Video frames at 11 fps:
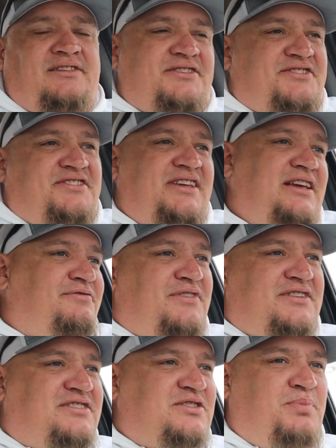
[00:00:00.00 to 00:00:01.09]
Let's see if
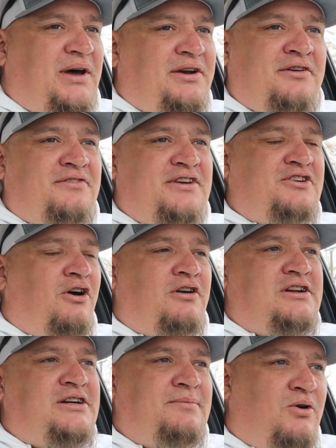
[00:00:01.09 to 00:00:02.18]
this is better than Dawn
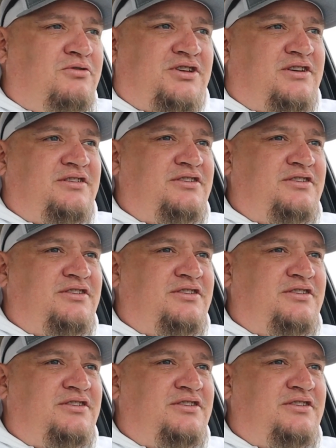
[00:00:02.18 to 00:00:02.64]
and Ammonia.